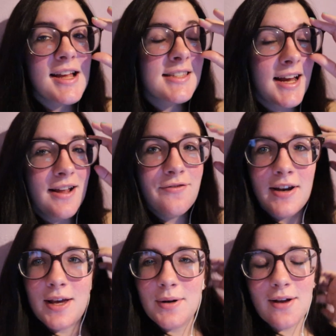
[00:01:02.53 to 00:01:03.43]
It's kind of
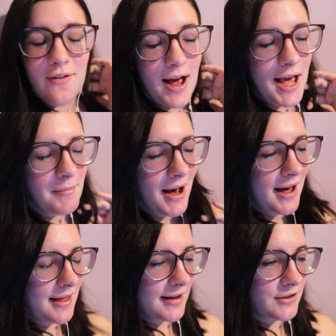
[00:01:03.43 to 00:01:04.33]
funny. Whenever I'm
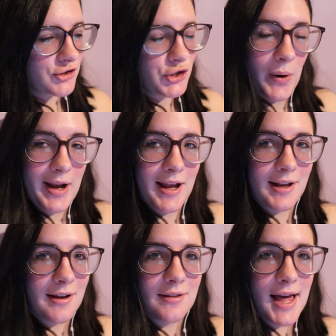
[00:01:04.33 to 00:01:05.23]
like
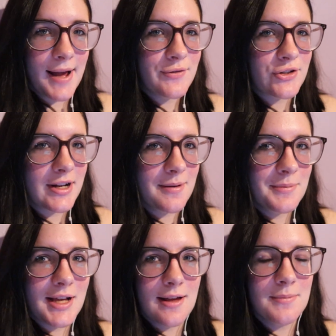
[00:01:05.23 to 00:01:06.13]
joining live
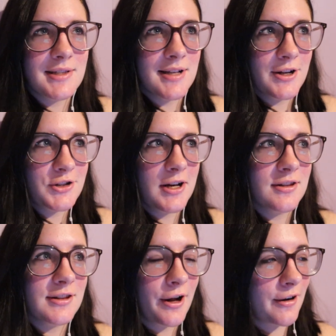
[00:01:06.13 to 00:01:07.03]
streams, I'm such a
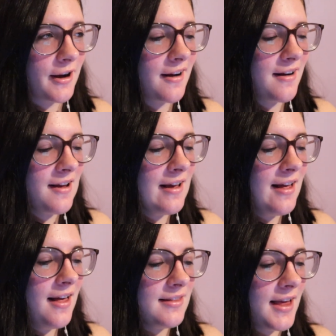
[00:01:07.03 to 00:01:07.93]
lurker.
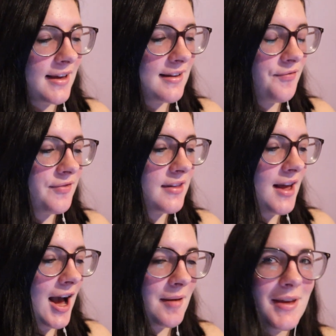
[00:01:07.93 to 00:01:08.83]
Like,
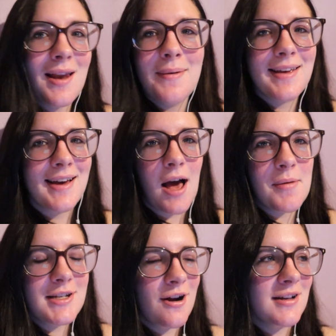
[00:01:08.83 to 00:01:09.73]
I'm not a big
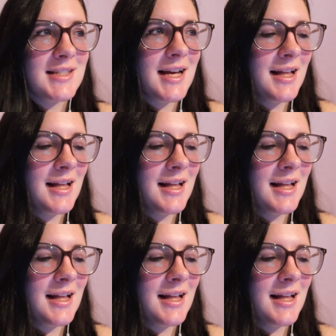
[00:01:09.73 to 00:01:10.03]
commenter, I'll say